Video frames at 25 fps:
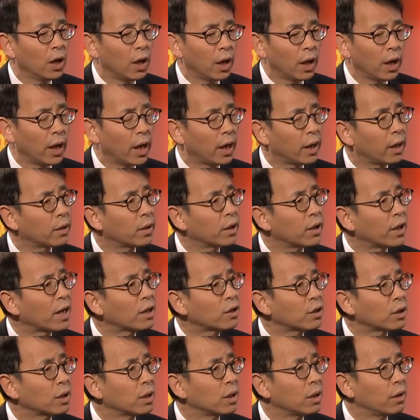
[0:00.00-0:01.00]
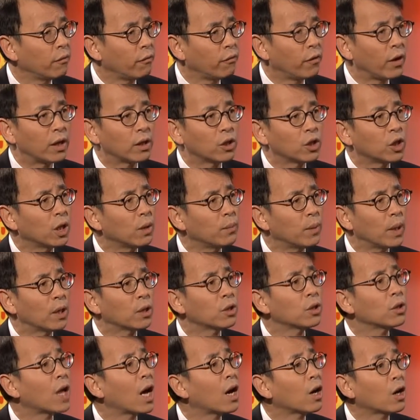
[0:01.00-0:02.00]
And the next Fed chairman
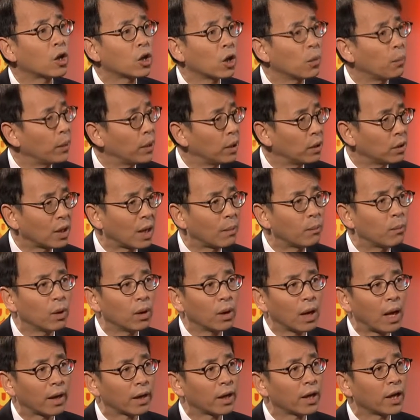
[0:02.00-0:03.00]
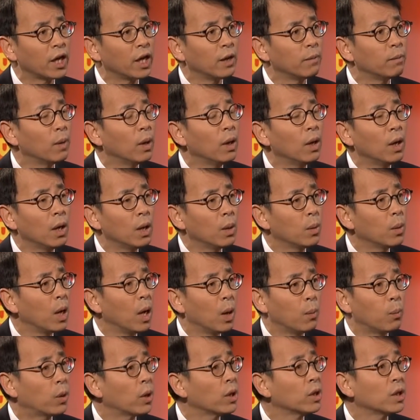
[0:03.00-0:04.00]
is not going to be someone like him
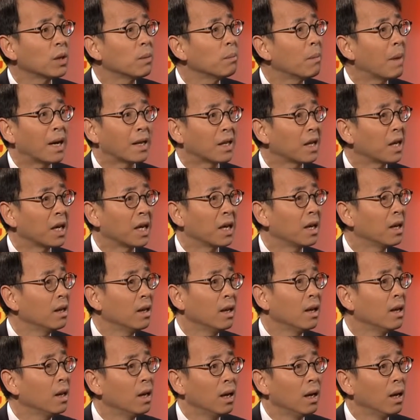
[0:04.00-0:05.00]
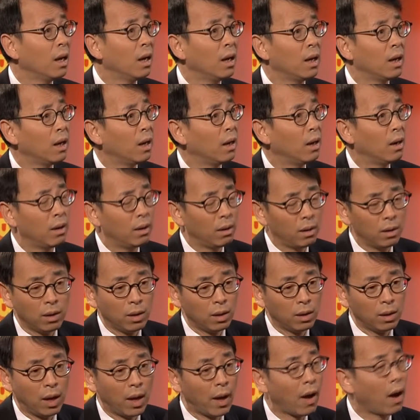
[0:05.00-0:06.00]
printing money
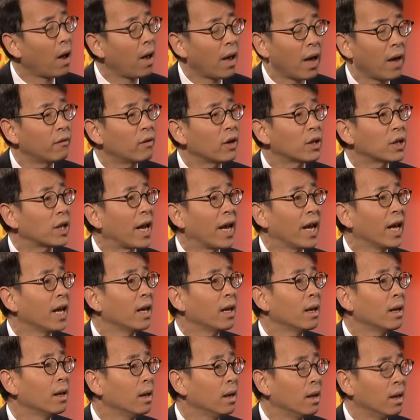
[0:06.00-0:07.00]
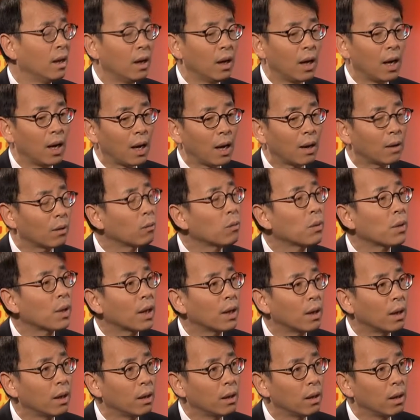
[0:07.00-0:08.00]
every day. I don't
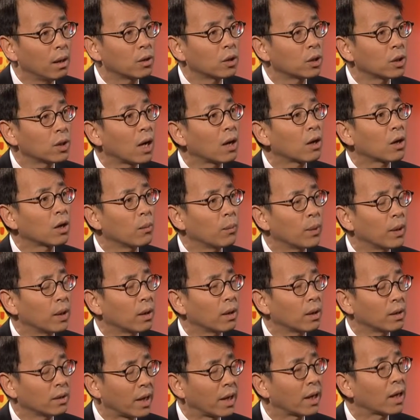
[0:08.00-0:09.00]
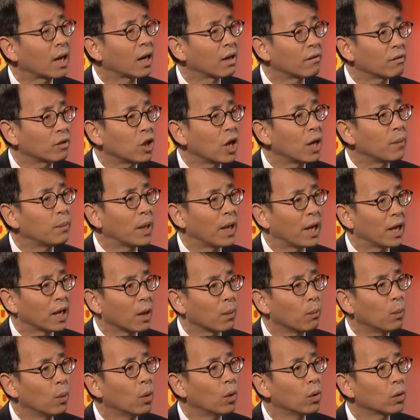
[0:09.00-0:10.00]
think it's not going to be that kind of chairman
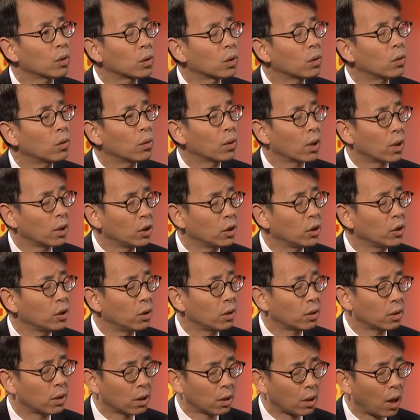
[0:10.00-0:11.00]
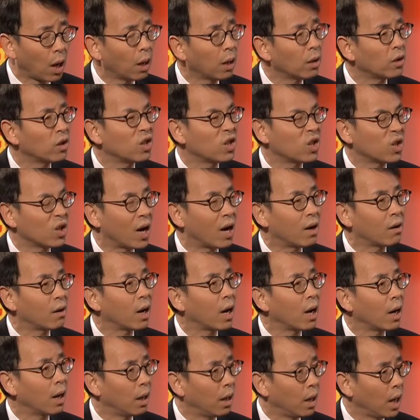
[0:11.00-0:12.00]
anymore. So the dollar is on
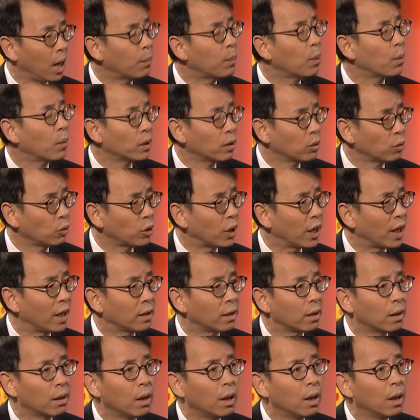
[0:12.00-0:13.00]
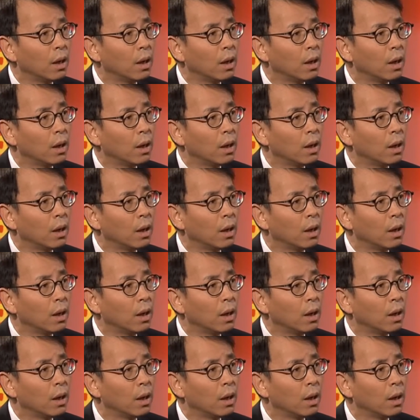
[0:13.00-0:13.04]
an upward trend.